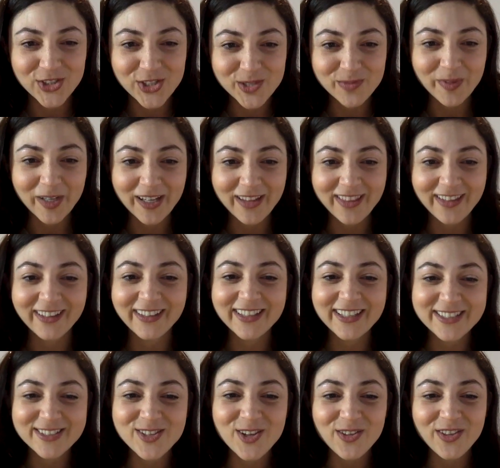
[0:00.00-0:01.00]
me, I think.
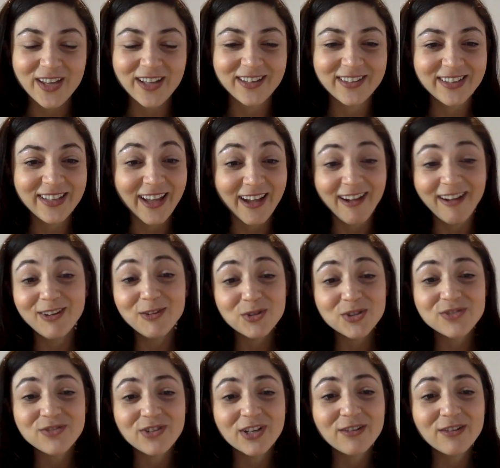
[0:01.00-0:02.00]
And so that, it
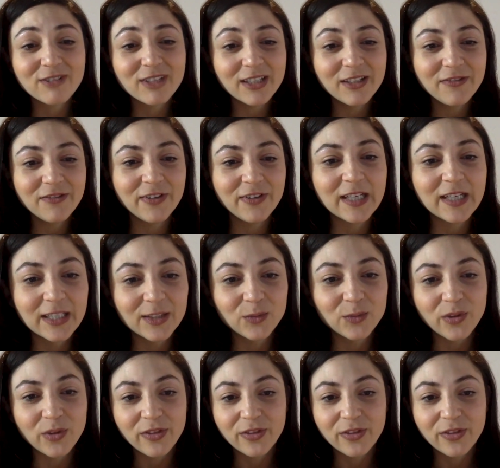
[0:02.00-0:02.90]
really began with